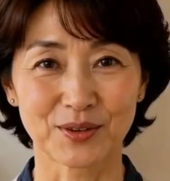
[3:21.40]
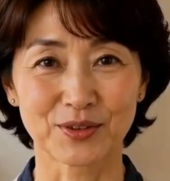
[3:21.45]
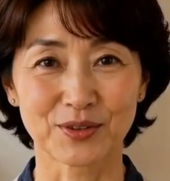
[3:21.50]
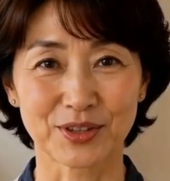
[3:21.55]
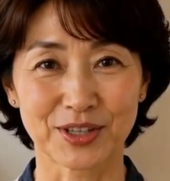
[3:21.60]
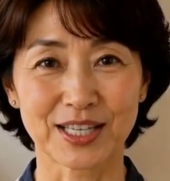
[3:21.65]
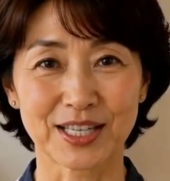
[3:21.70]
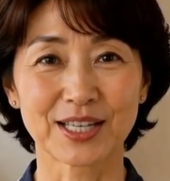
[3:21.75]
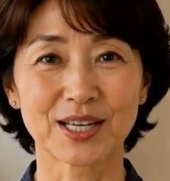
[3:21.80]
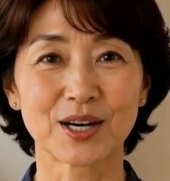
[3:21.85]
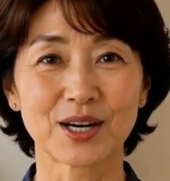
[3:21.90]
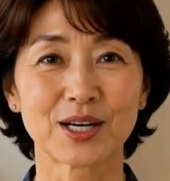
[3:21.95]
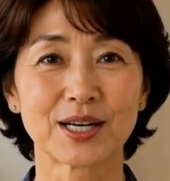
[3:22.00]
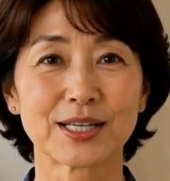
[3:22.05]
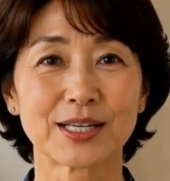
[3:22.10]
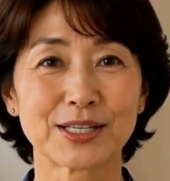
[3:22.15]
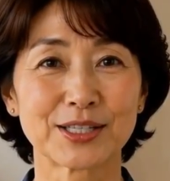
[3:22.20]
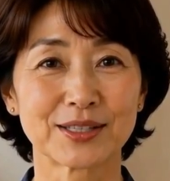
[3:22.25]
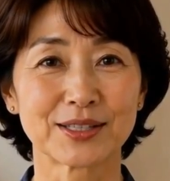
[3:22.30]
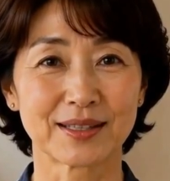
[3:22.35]
Lid
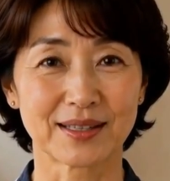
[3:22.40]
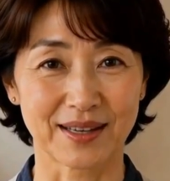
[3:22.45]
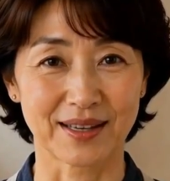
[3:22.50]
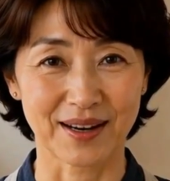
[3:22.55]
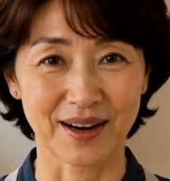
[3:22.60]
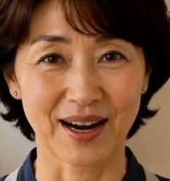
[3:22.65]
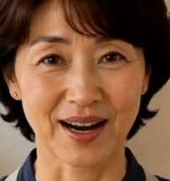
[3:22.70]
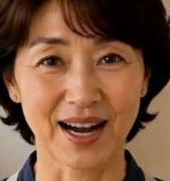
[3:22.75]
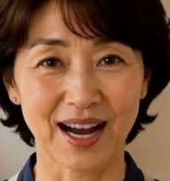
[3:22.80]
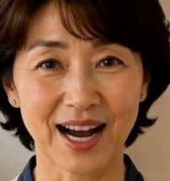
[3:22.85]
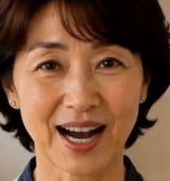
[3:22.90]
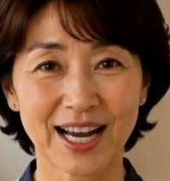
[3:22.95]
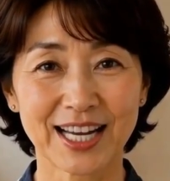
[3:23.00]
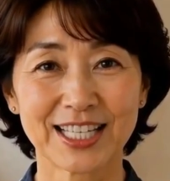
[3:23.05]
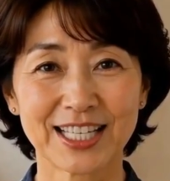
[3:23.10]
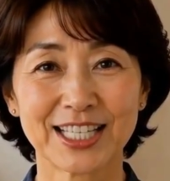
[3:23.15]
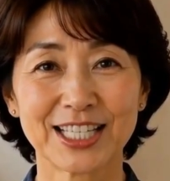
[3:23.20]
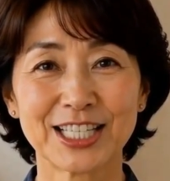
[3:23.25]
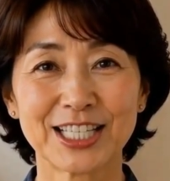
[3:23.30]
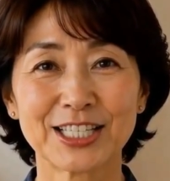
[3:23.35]
on, high
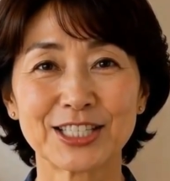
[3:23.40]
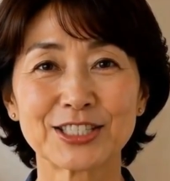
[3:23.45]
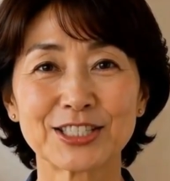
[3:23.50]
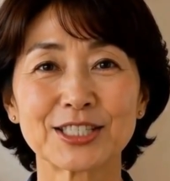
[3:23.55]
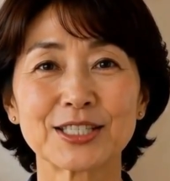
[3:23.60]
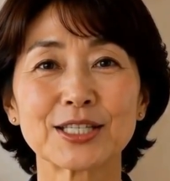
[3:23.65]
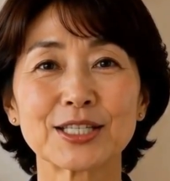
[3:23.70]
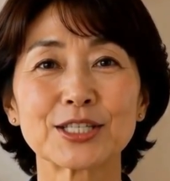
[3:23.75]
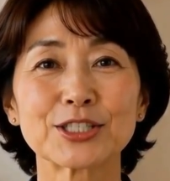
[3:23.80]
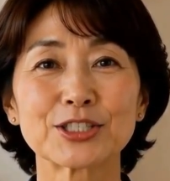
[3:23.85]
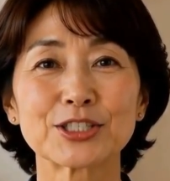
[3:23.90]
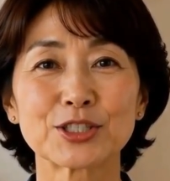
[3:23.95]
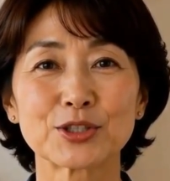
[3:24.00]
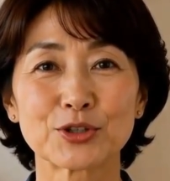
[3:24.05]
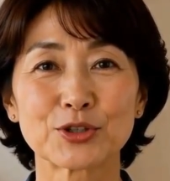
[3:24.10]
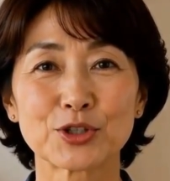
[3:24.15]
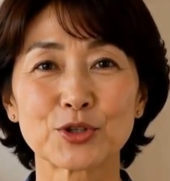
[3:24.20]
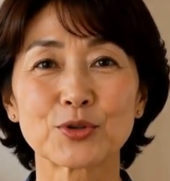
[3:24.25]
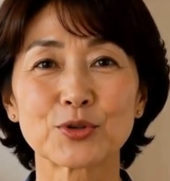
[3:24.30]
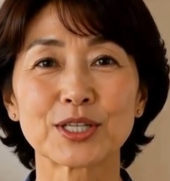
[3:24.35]
heat until
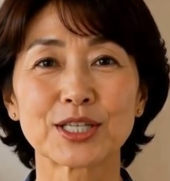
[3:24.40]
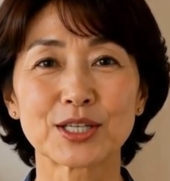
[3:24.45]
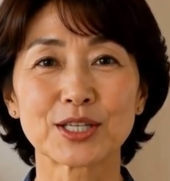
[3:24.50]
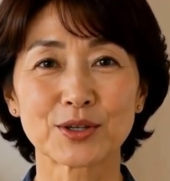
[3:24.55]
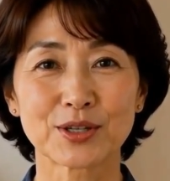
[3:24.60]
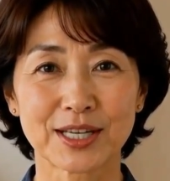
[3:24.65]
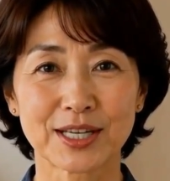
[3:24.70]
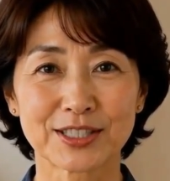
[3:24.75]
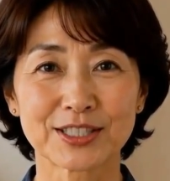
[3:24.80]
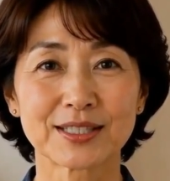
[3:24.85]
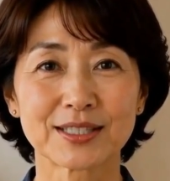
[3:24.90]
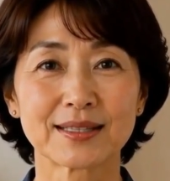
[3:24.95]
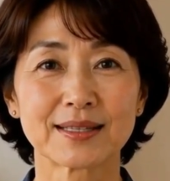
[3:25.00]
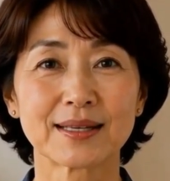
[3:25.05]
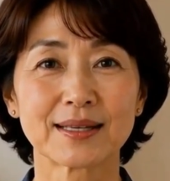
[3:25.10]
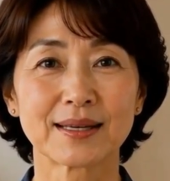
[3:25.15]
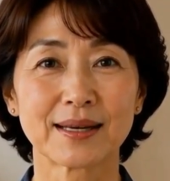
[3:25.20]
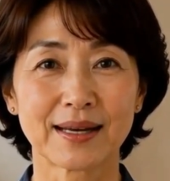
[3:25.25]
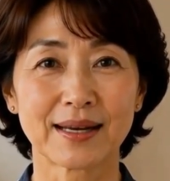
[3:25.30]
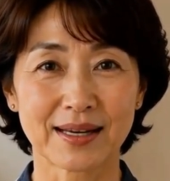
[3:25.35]
you hear it,
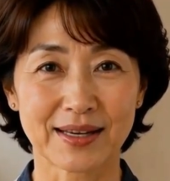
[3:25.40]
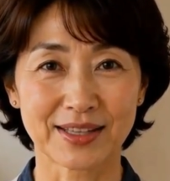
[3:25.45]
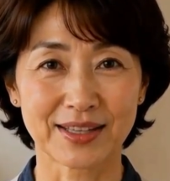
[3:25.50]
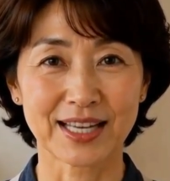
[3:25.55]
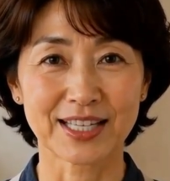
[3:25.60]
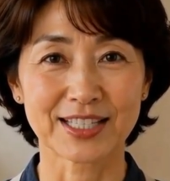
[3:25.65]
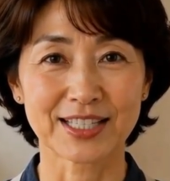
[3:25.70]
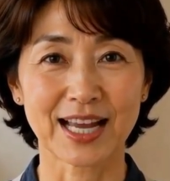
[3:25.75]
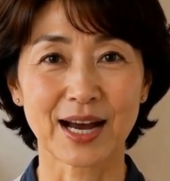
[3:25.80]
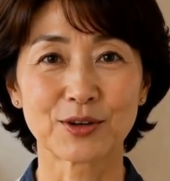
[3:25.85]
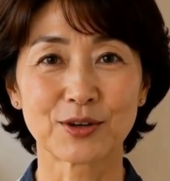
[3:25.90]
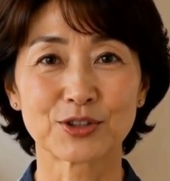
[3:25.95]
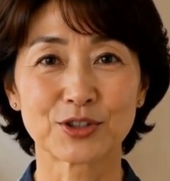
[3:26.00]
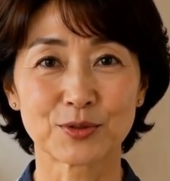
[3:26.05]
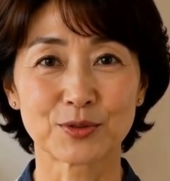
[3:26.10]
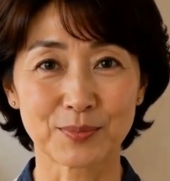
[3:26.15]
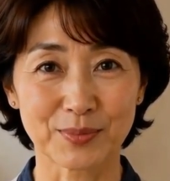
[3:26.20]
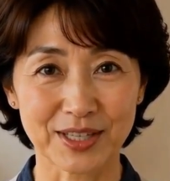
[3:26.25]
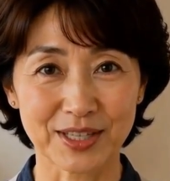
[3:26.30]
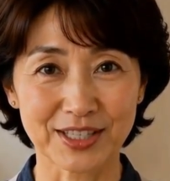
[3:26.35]
then down
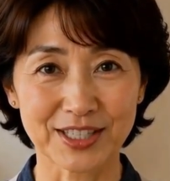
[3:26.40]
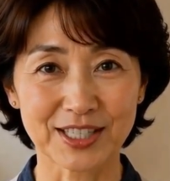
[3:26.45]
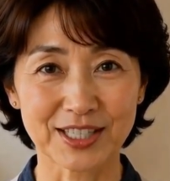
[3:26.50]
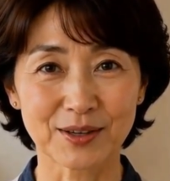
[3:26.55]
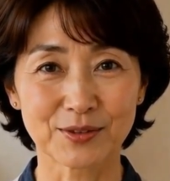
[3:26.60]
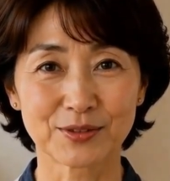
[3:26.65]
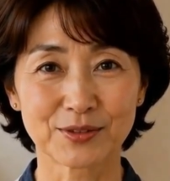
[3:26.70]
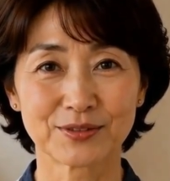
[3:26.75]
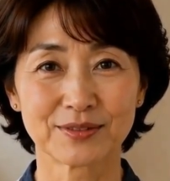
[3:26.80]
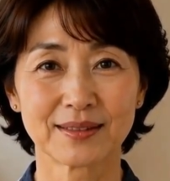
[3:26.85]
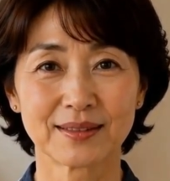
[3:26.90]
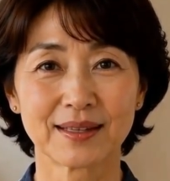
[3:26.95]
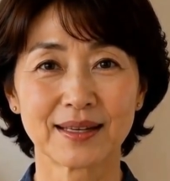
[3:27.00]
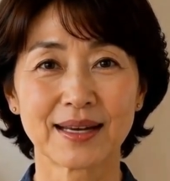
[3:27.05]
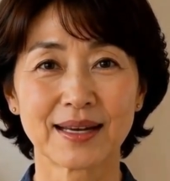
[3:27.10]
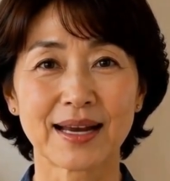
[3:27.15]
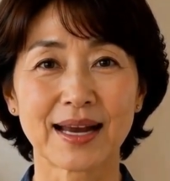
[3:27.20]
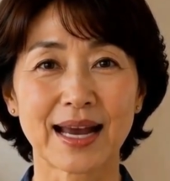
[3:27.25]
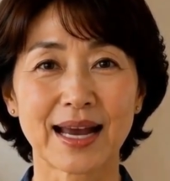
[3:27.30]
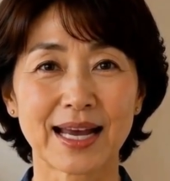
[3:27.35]
to medium,
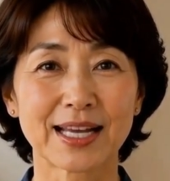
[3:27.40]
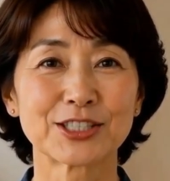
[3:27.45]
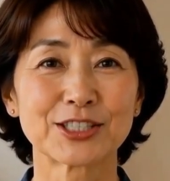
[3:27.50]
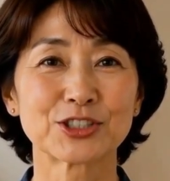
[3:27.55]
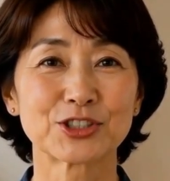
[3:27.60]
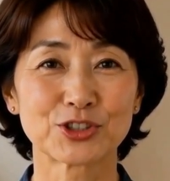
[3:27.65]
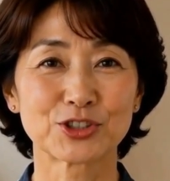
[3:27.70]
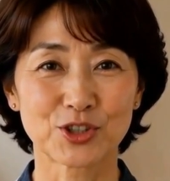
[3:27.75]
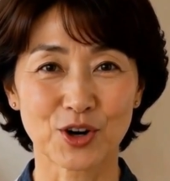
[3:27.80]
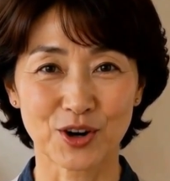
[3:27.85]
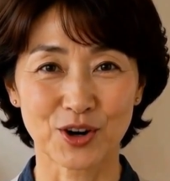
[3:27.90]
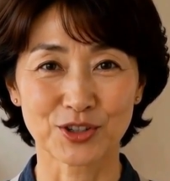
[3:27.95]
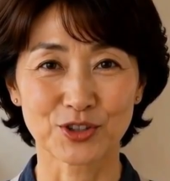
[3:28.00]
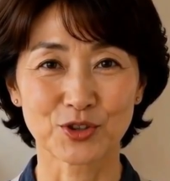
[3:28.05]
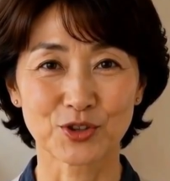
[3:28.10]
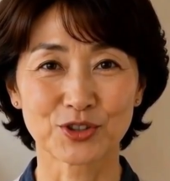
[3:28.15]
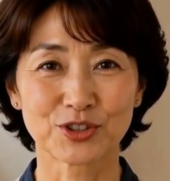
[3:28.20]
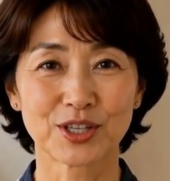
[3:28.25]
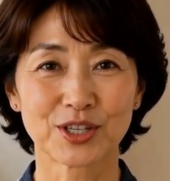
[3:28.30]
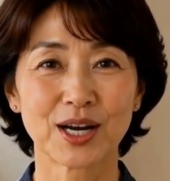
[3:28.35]
and start
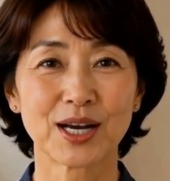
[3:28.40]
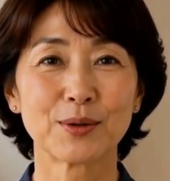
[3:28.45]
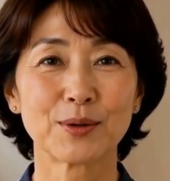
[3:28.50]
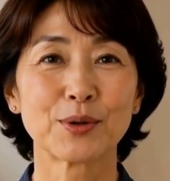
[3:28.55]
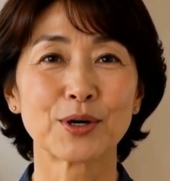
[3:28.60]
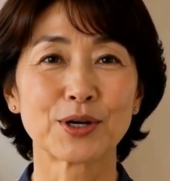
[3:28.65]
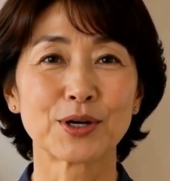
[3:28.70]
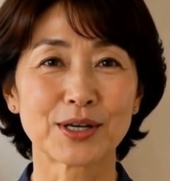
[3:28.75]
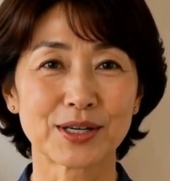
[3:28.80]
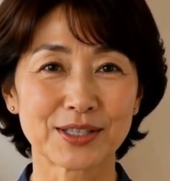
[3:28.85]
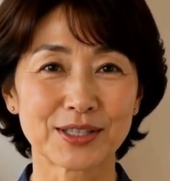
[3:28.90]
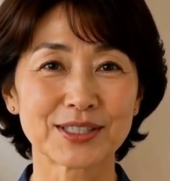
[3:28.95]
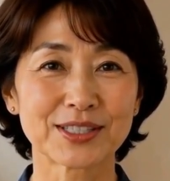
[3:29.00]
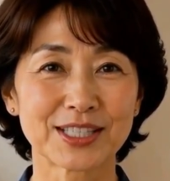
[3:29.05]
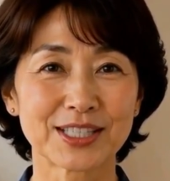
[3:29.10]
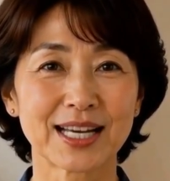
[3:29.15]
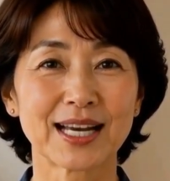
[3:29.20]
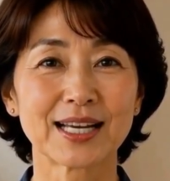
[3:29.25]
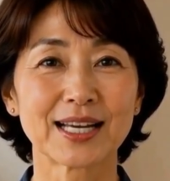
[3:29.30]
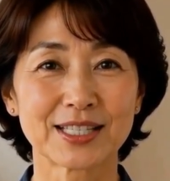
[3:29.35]
your timer
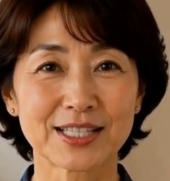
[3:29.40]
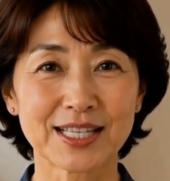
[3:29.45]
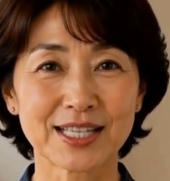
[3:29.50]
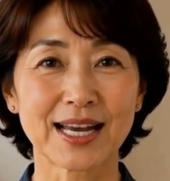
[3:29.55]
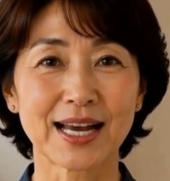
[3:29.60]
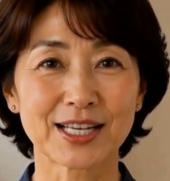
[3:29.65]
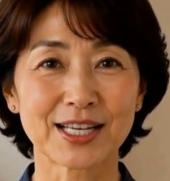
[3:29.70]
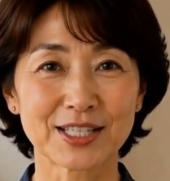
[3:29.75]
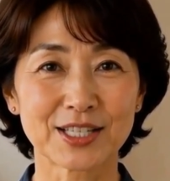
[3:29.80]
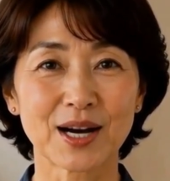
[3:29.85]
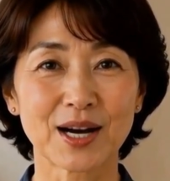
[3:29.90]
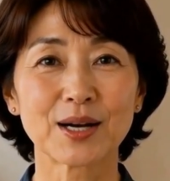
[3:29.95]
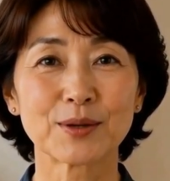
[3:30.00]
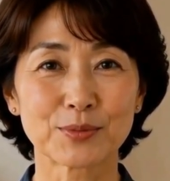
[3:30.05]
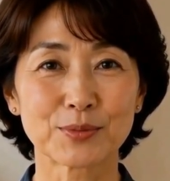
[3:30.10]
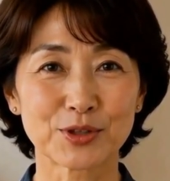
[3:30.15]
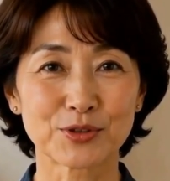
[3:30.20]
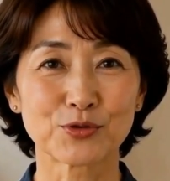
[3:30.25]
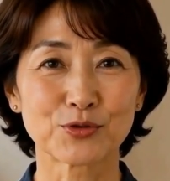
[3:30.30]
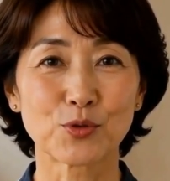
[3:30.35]
then and not
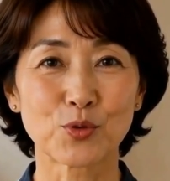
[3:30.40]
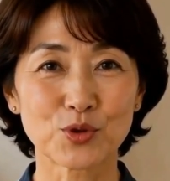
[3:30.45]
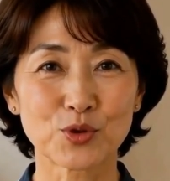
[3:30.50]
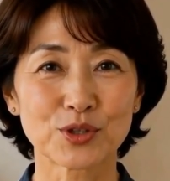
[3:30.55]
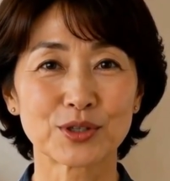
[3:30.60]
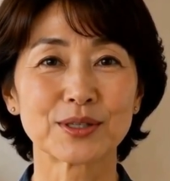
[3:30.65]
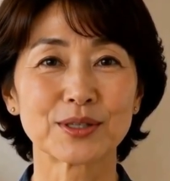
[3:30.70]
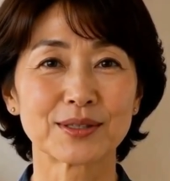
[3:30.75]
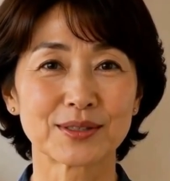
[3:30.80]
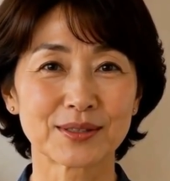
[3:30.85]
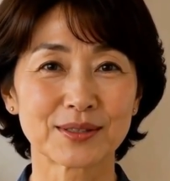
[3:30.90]
before.